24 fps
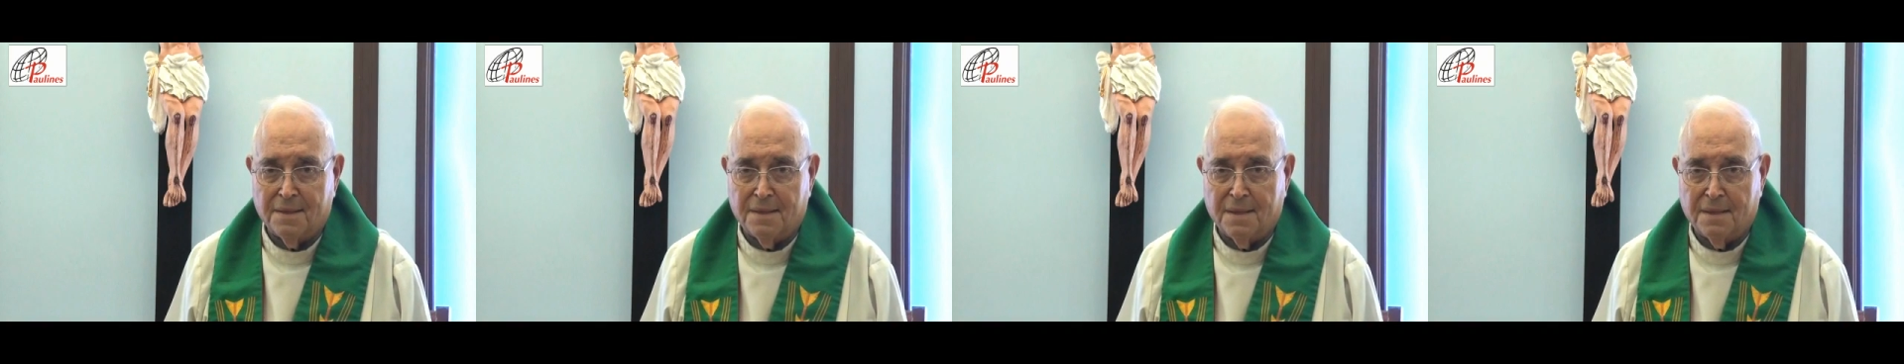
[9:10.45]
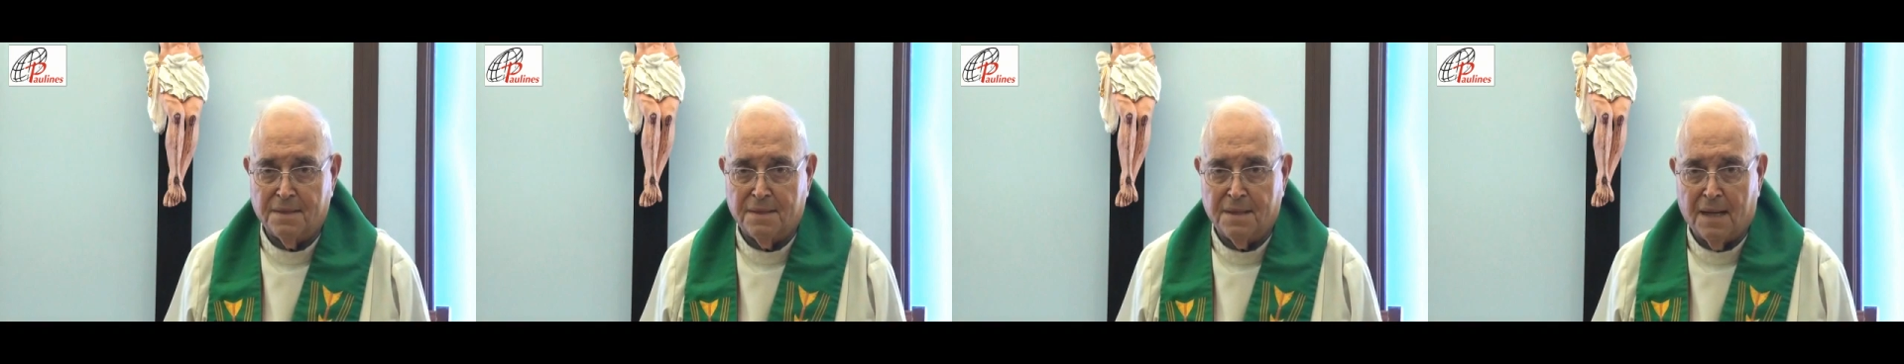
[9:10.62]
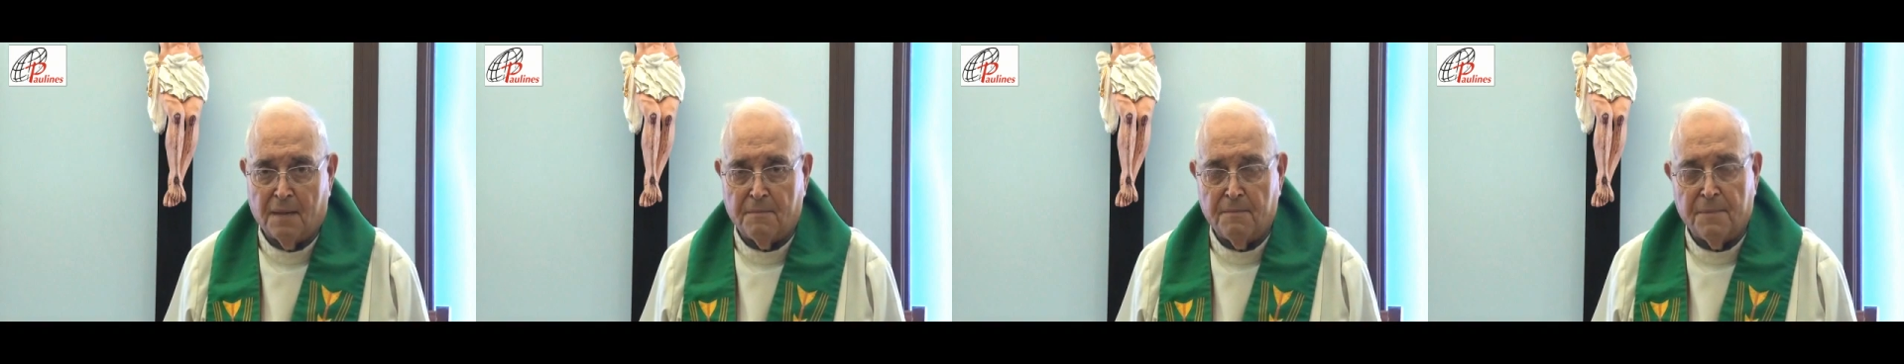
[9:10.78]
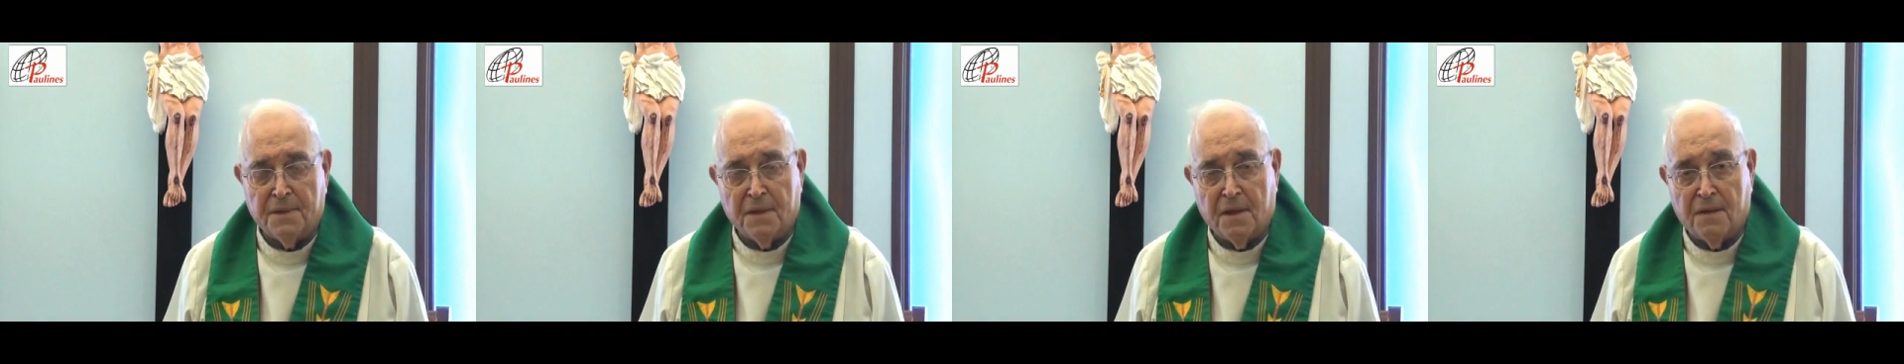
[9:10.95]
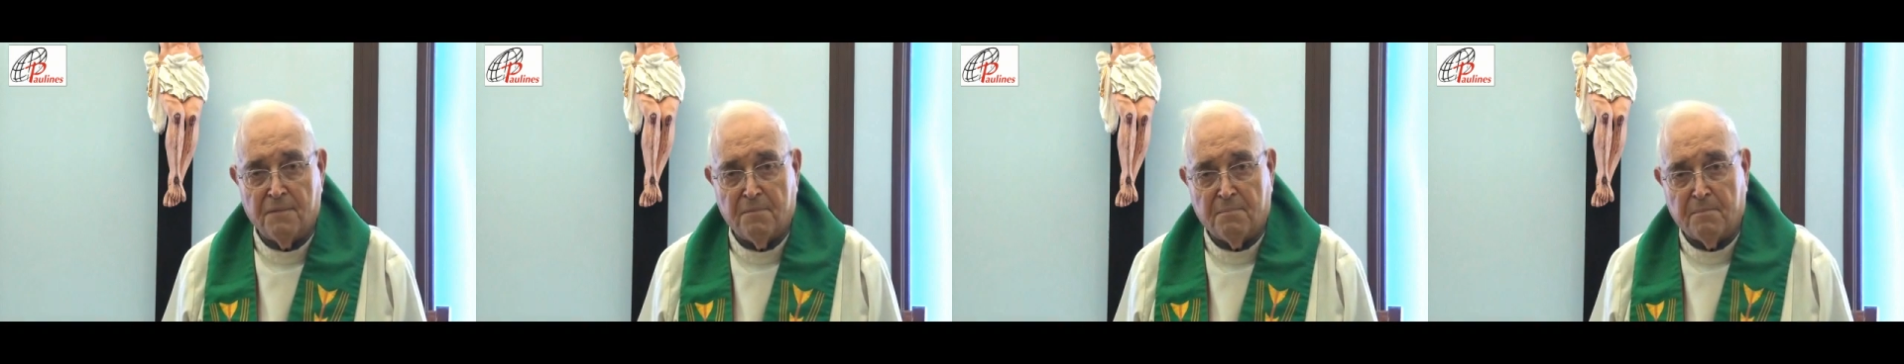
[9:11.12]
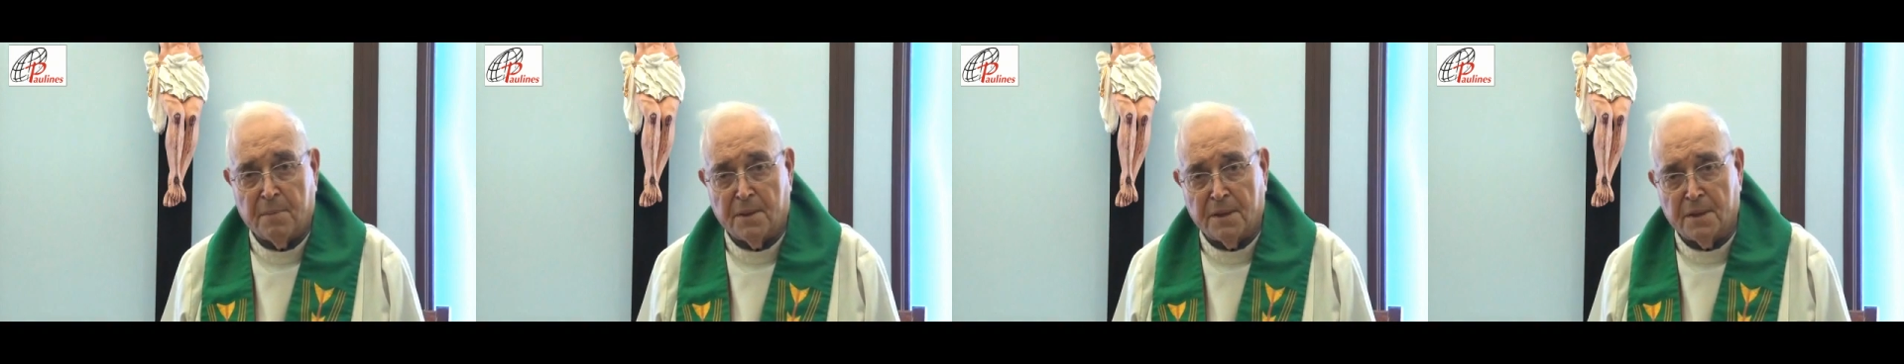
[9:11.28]
The number
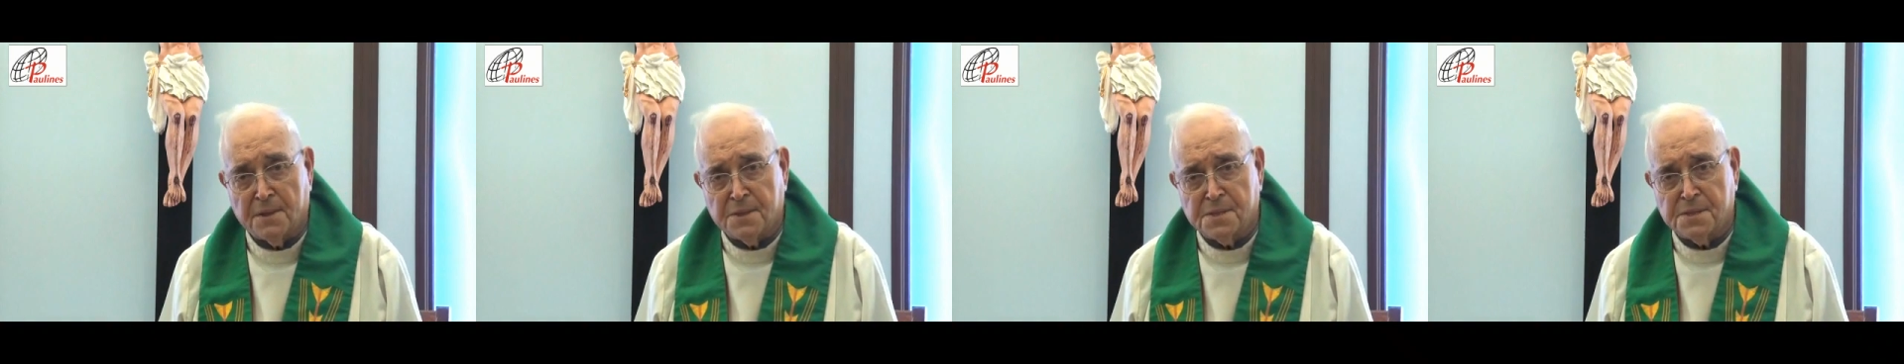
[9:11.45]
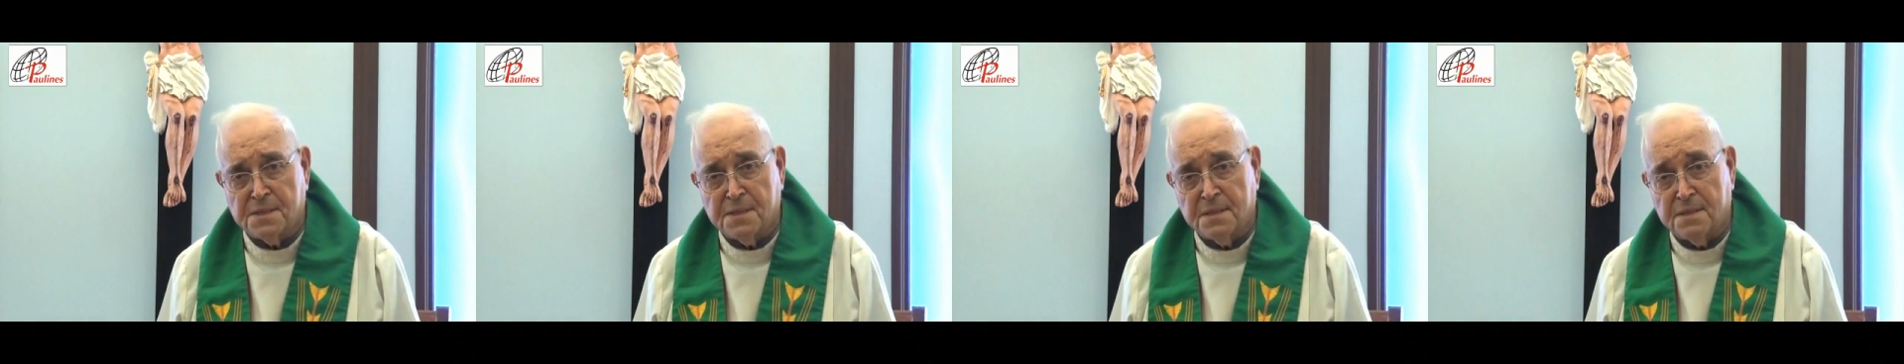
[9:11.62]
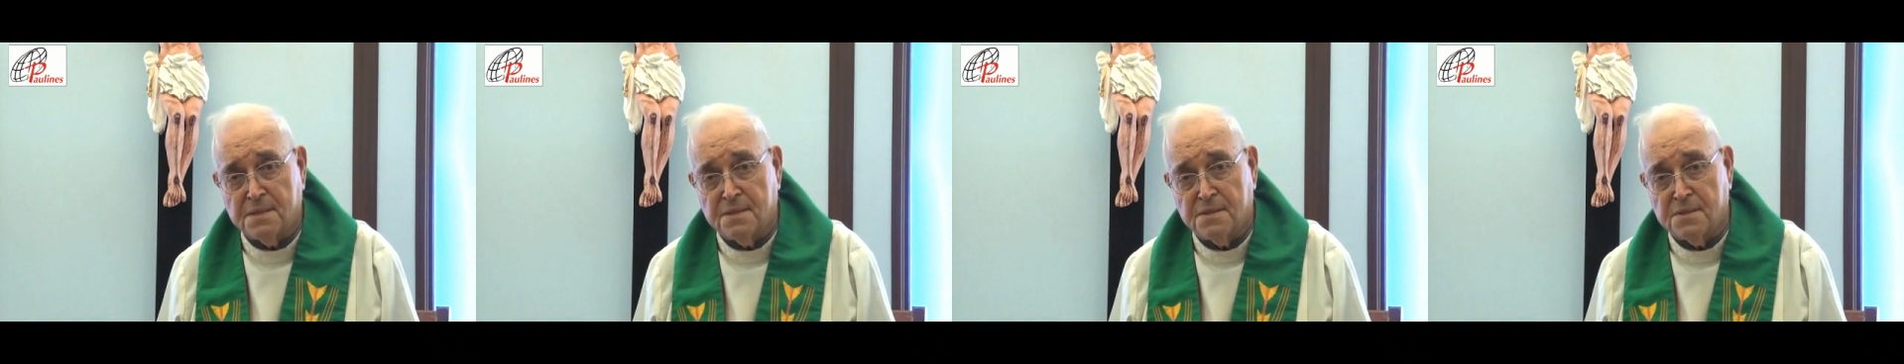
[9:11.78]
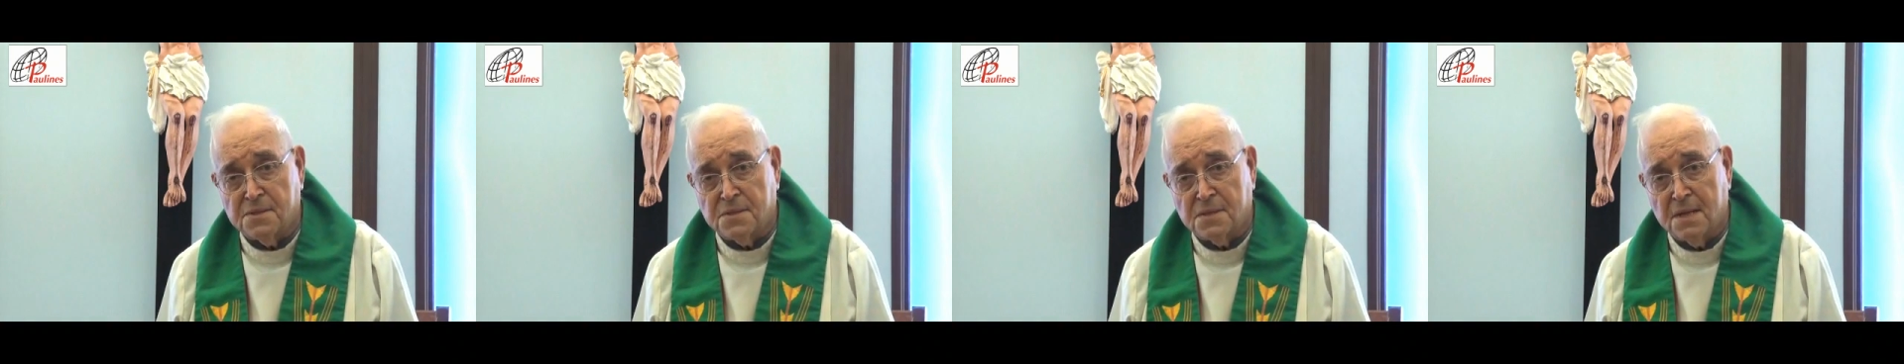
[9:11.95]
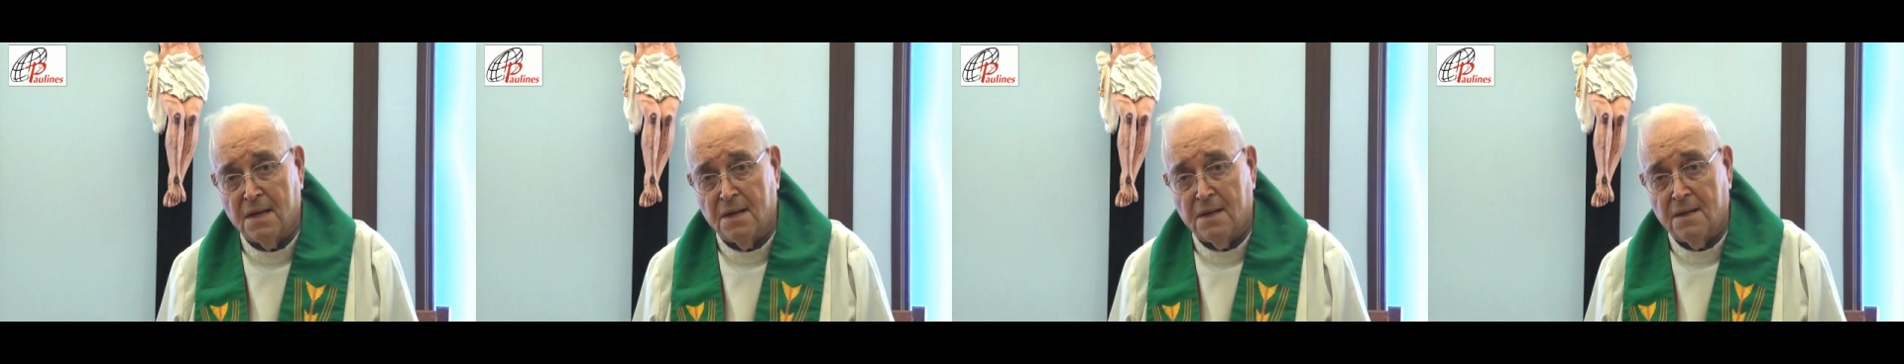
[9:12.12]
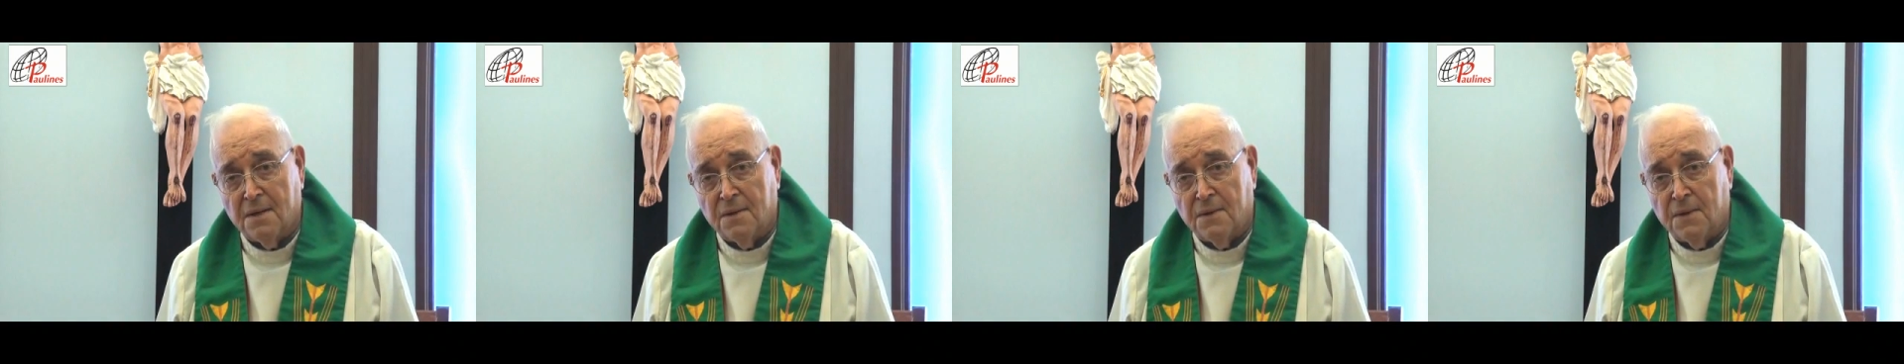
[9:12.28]
of persons